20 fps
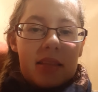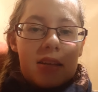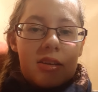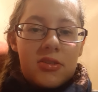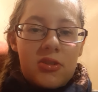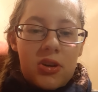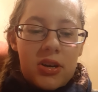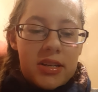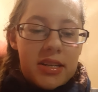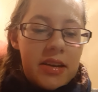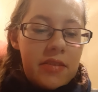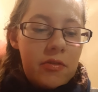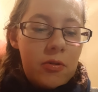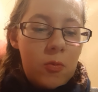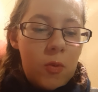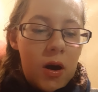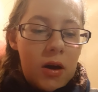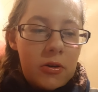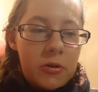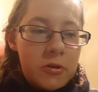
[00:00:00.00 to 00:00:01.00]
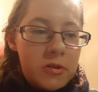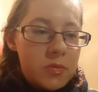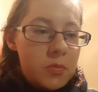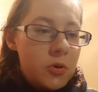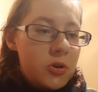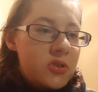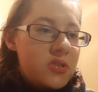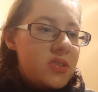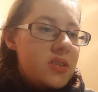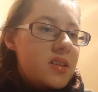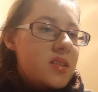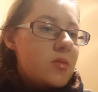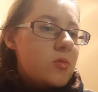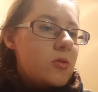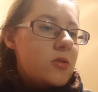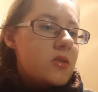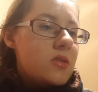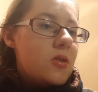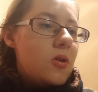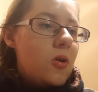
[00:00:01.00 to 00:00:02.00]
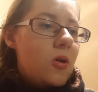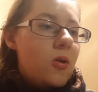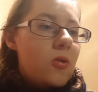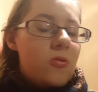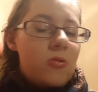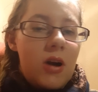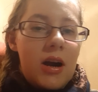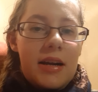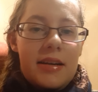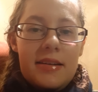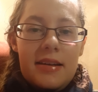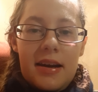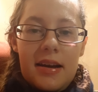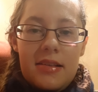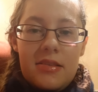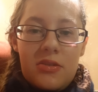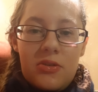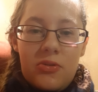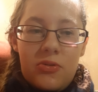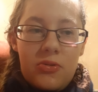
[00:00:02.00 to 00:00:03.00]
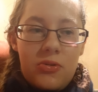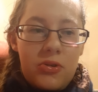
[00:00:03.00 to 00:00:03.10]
These are like David Walliams books. So this one's called Granddad's